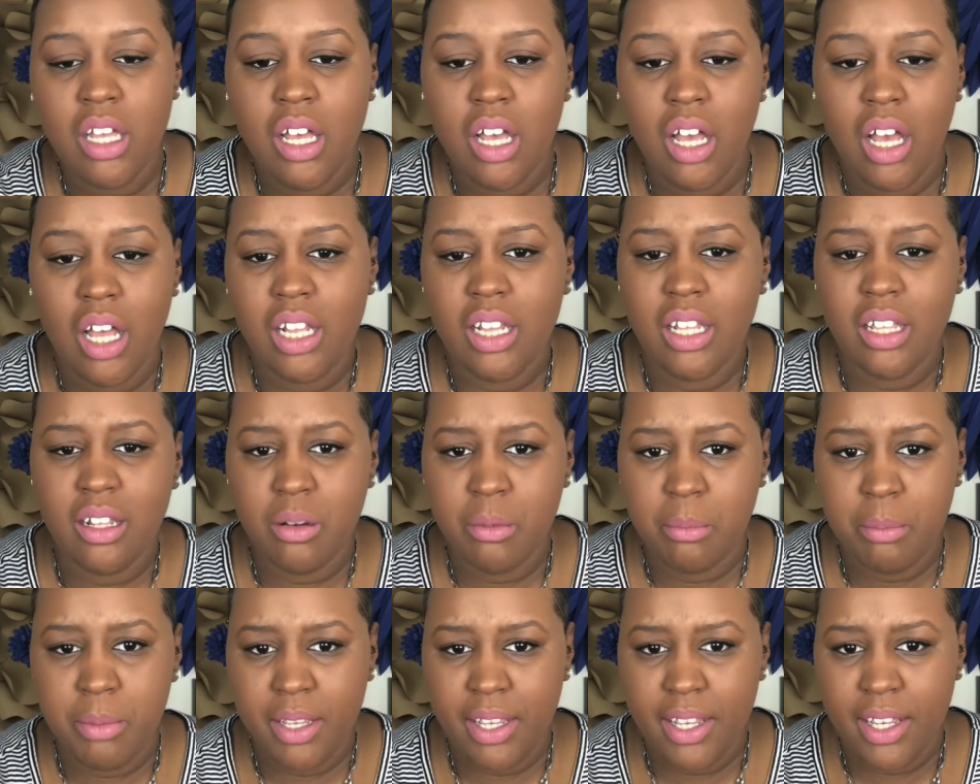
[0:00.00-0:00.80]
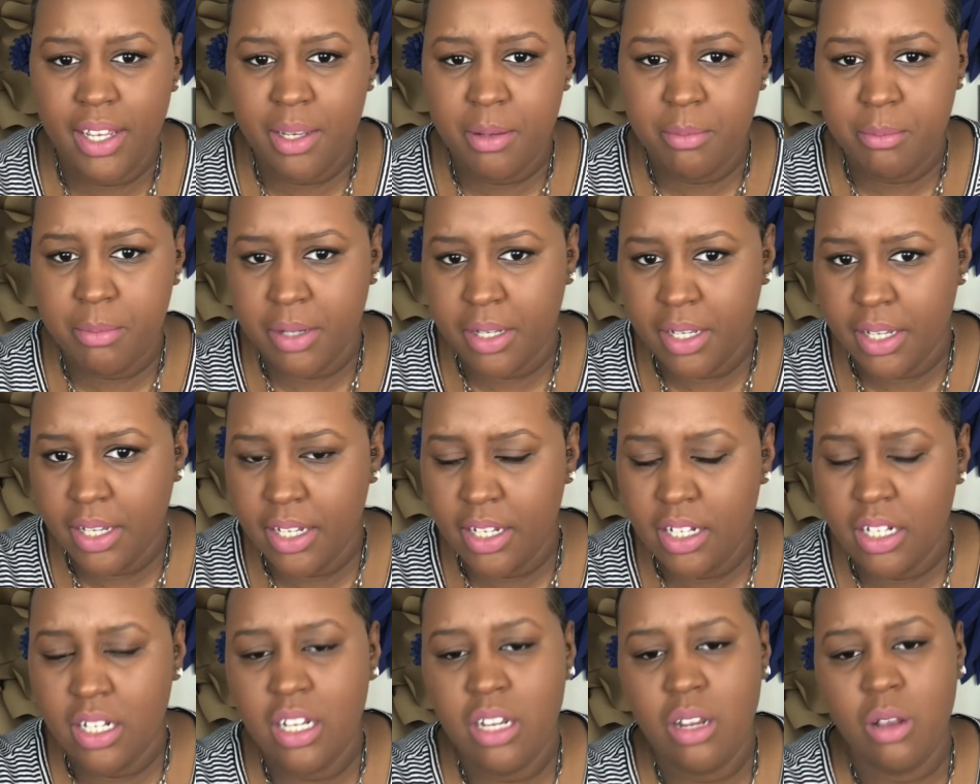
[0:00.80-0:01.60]
a little bit, but
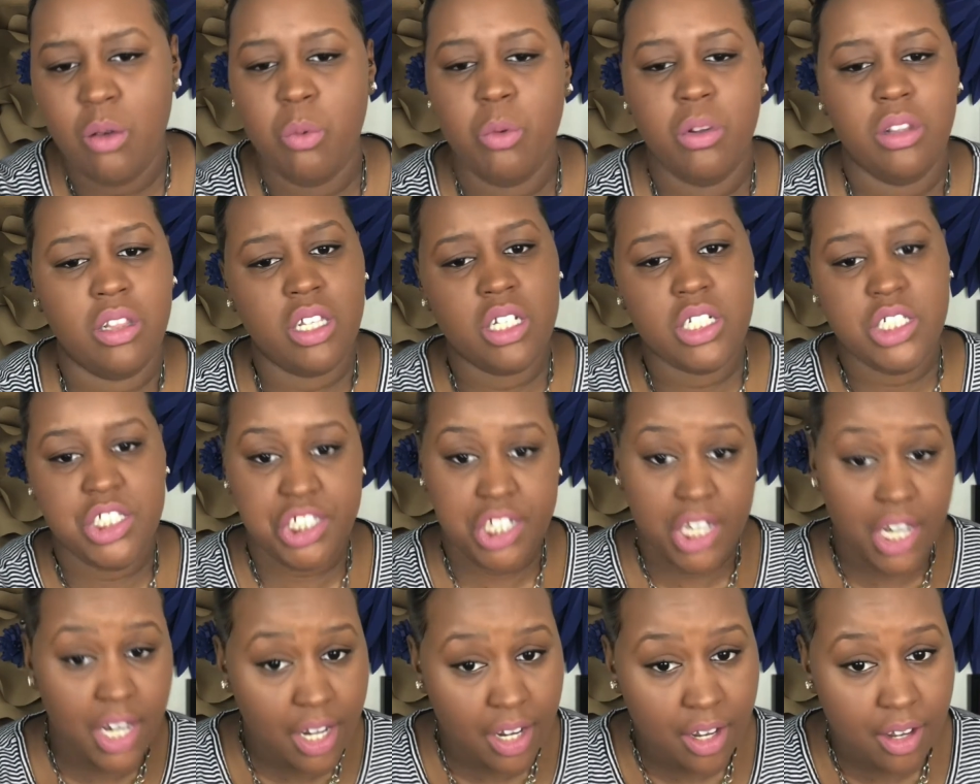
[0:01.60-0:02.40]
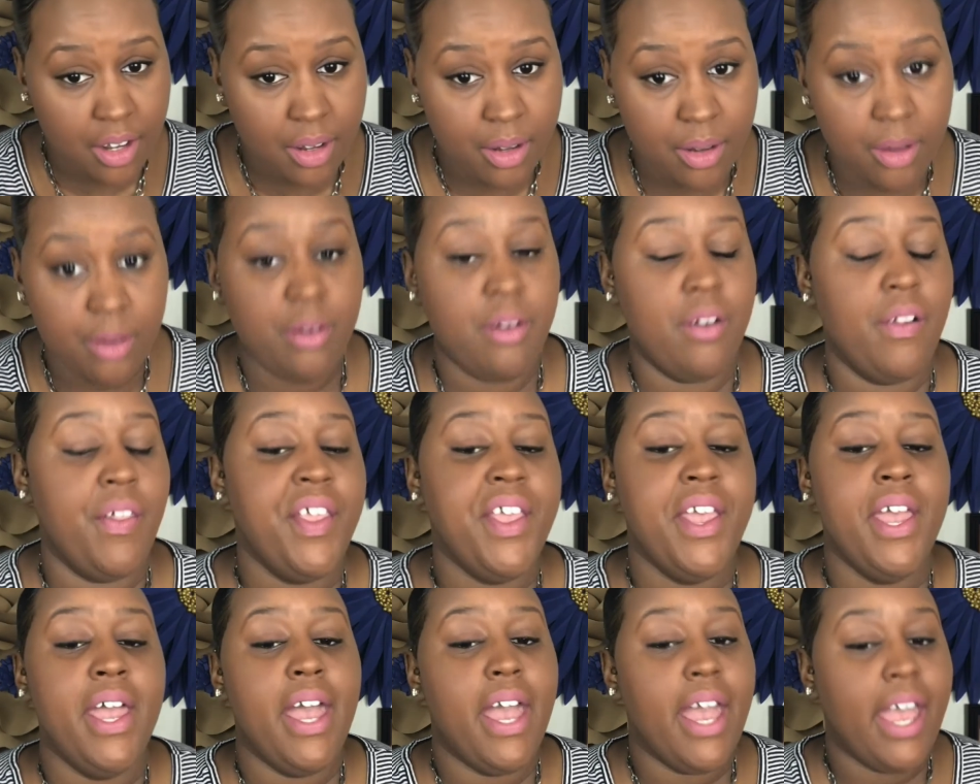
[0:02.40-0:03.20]
with the gel,
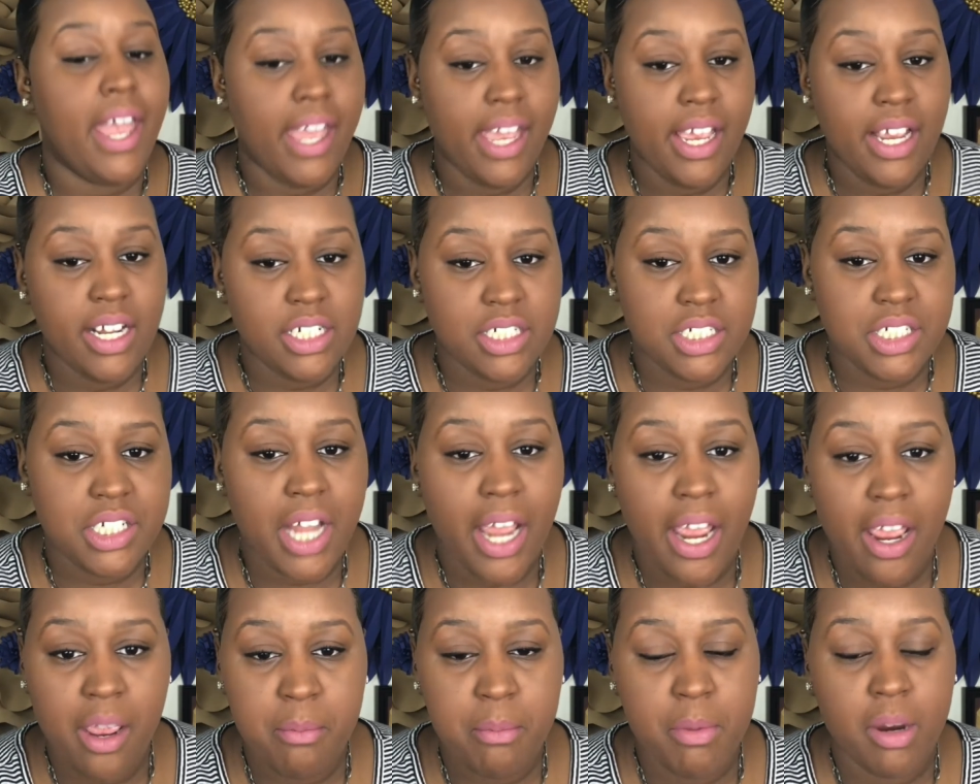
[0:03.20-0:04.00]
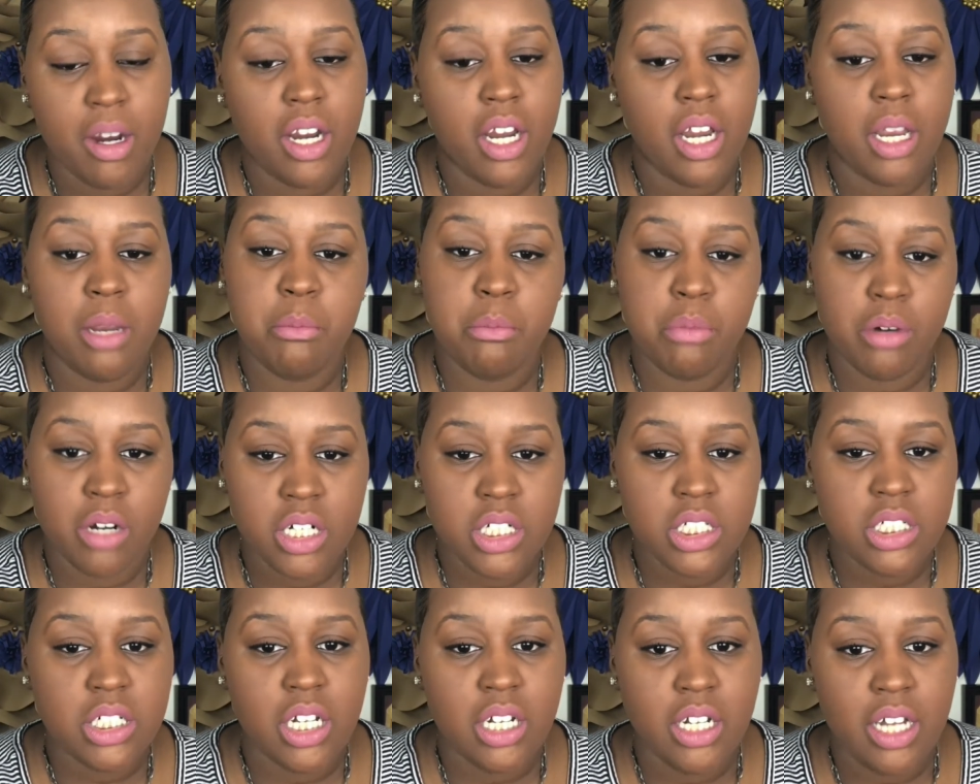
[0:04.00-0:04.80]
edge tamer, and
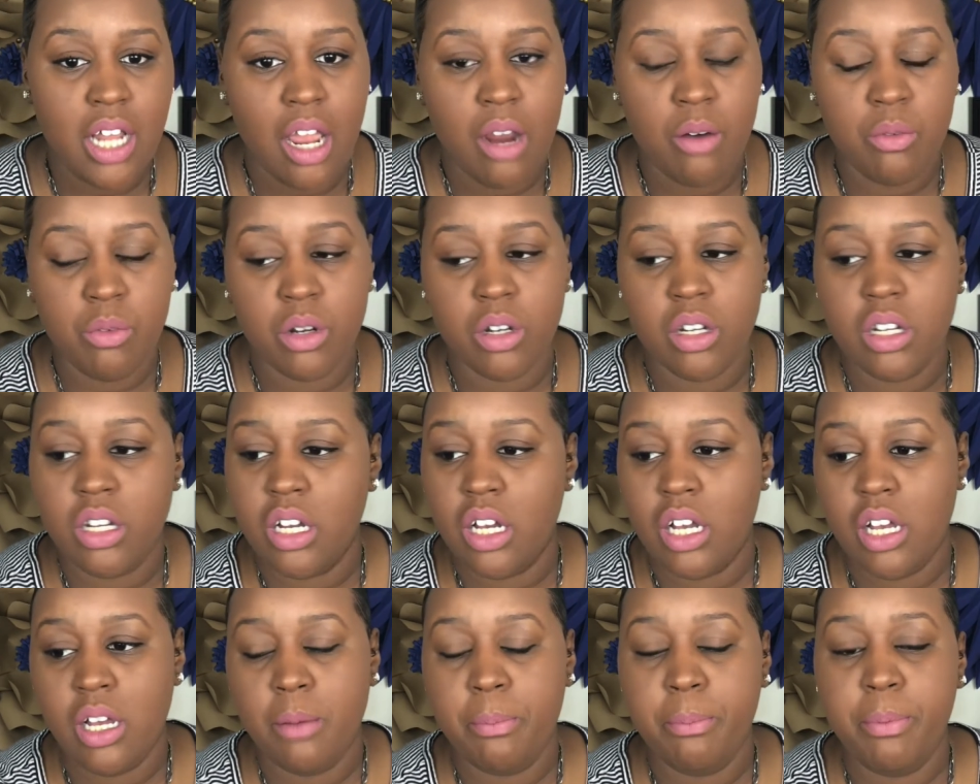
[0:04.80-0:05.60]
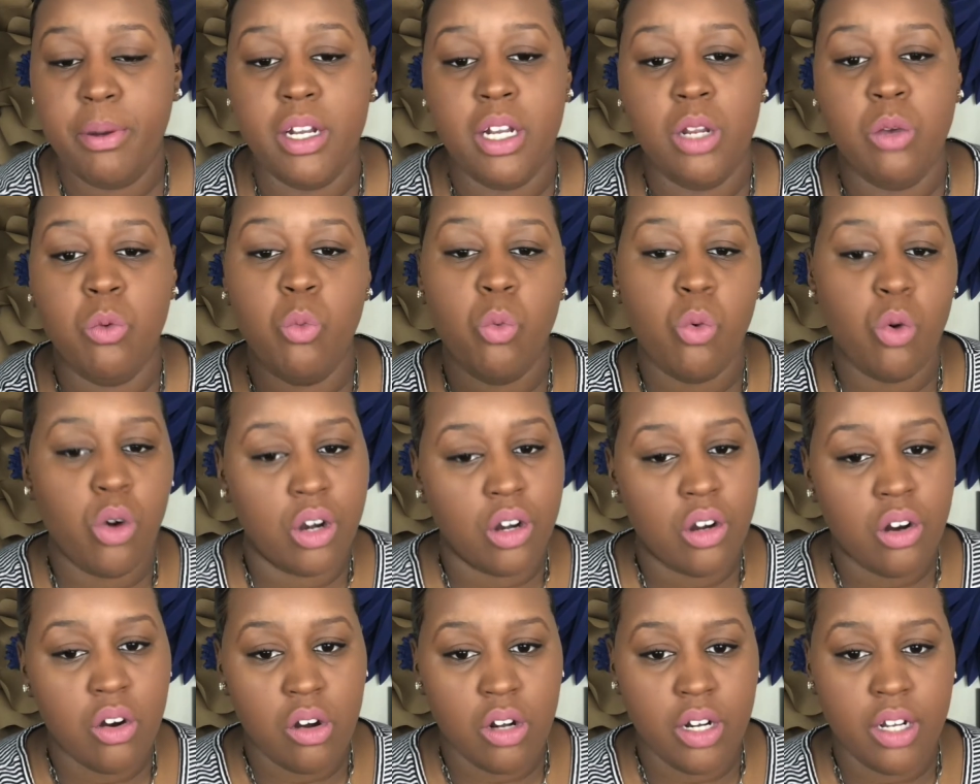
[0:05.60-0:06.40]
brushing it down real good, putting
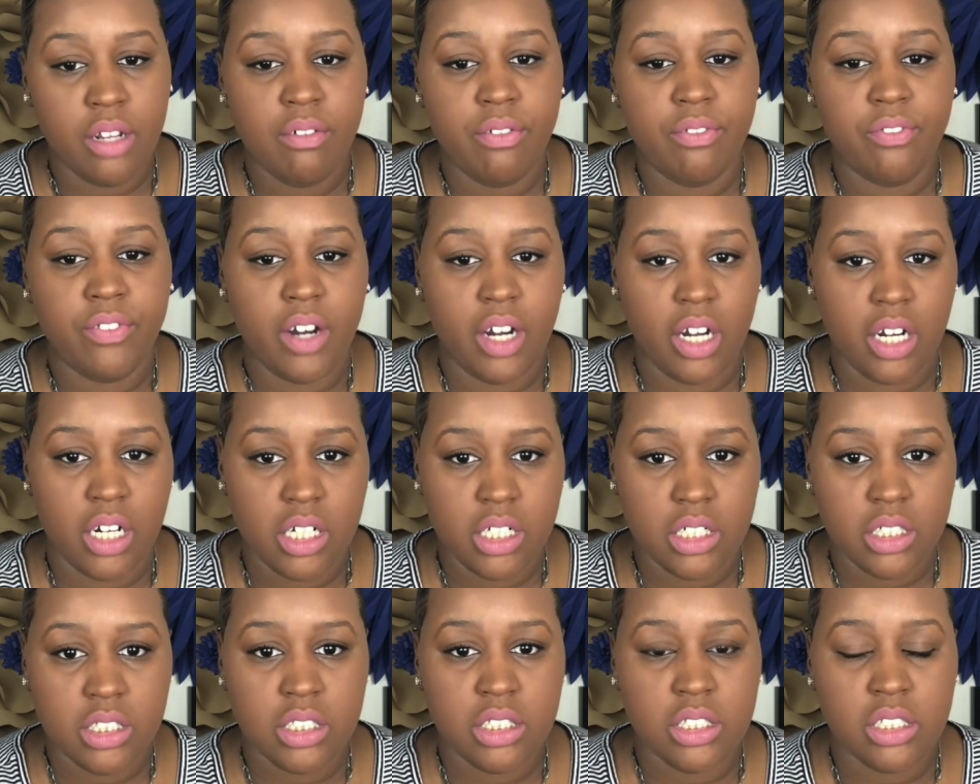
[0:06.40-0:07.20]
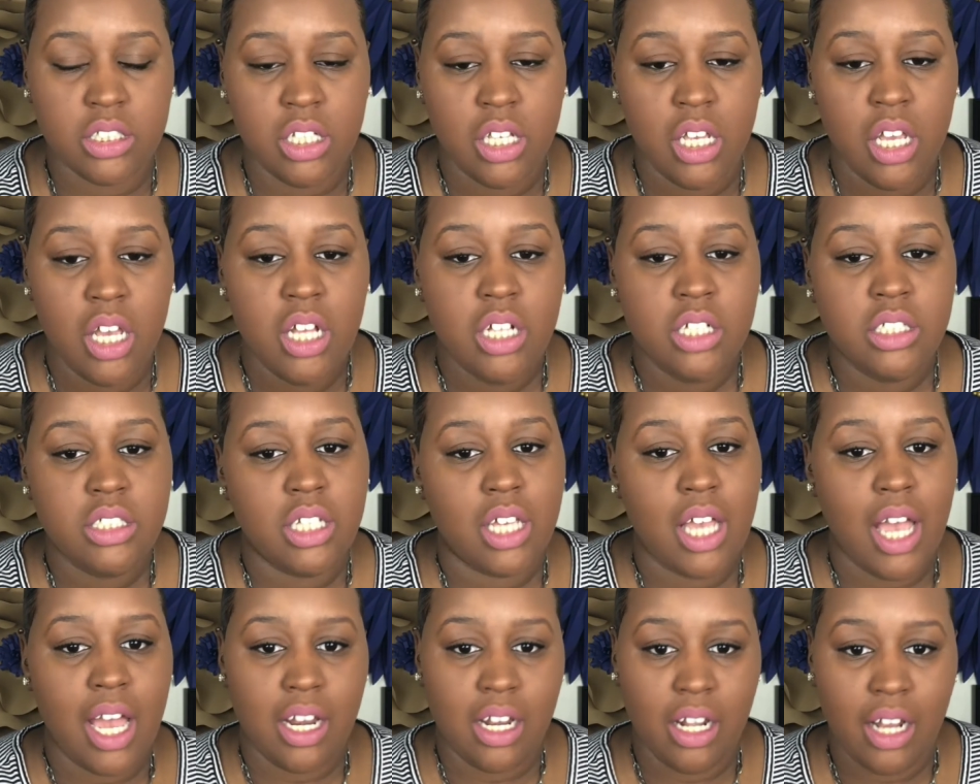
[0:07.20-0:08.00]
water on it first to
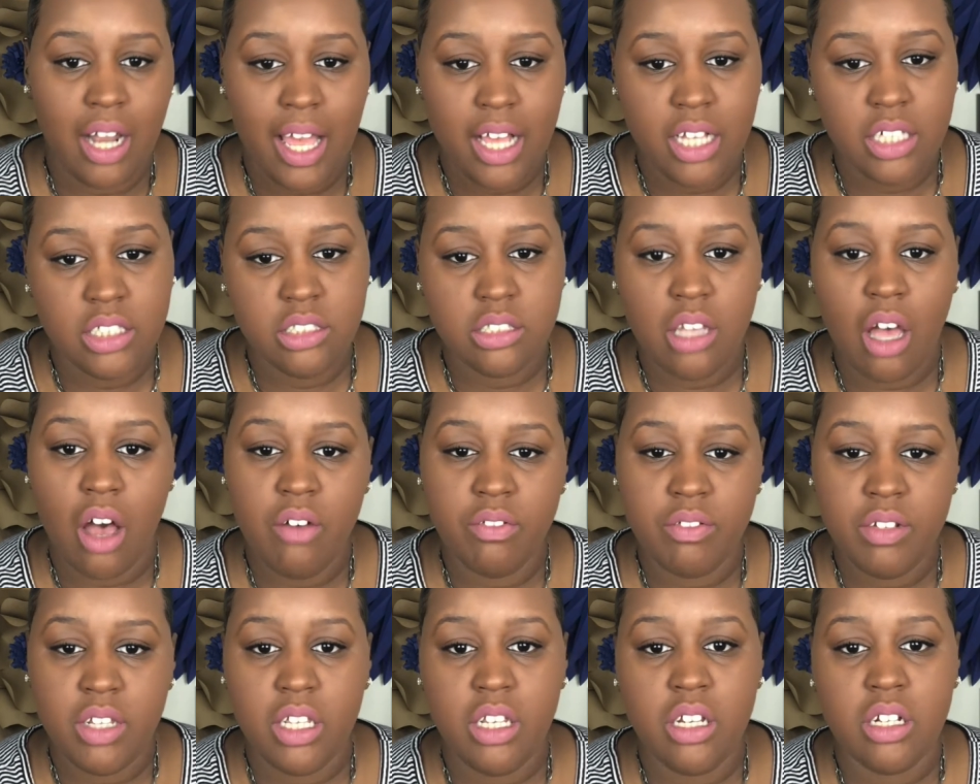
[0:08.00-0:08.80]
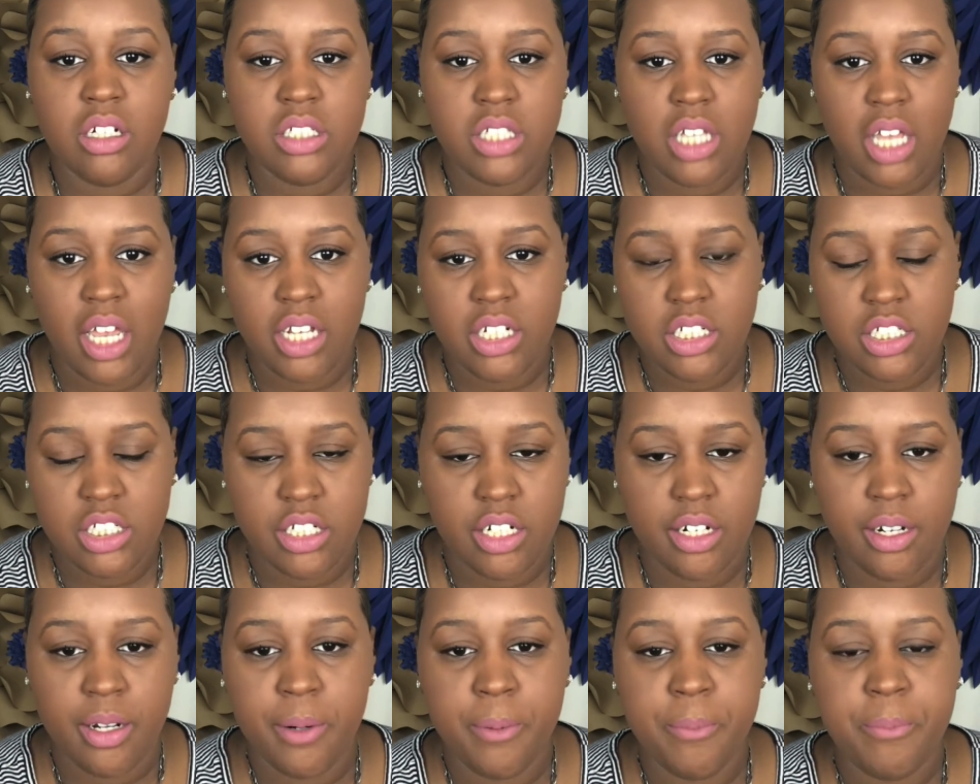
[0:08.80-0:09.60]
kind of like soften your
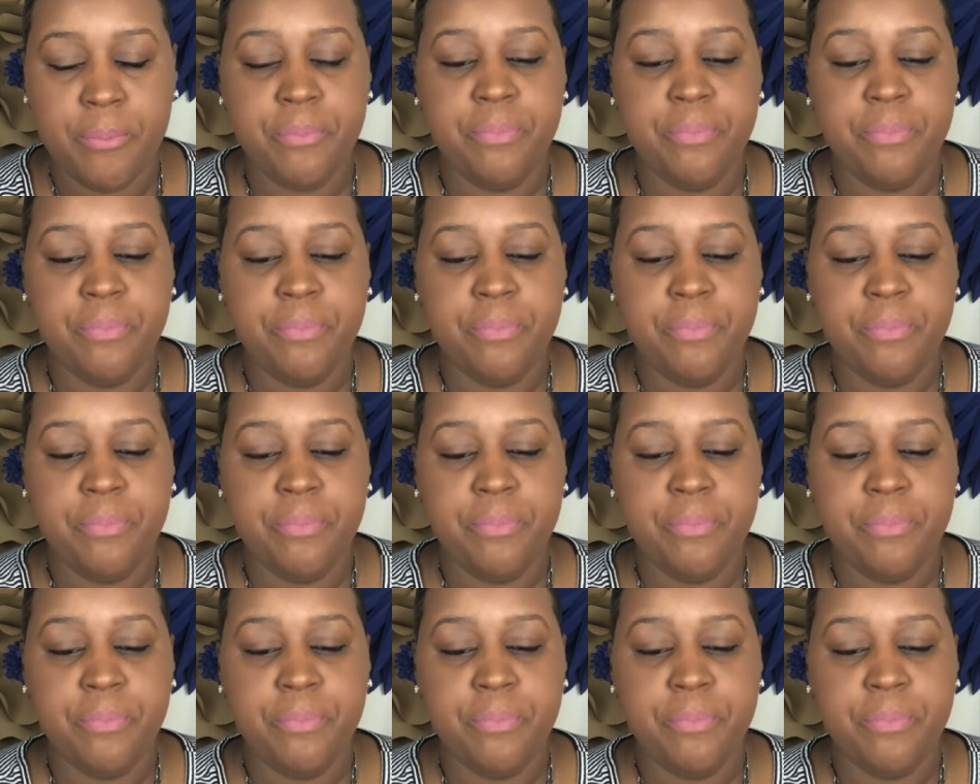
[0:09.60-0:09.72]
texture.